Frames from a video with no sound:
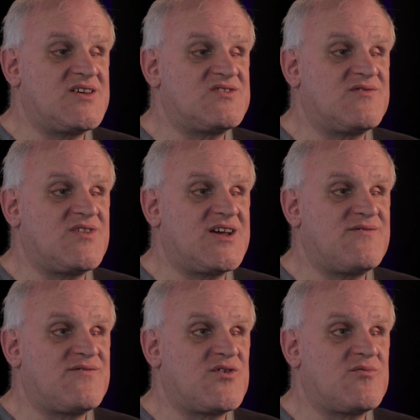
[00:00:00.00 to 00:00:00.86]
best of
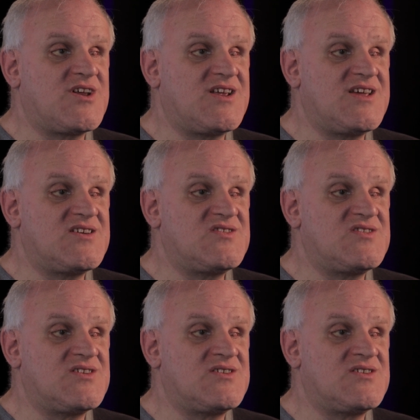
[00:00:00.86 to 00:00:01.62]
life for what it is,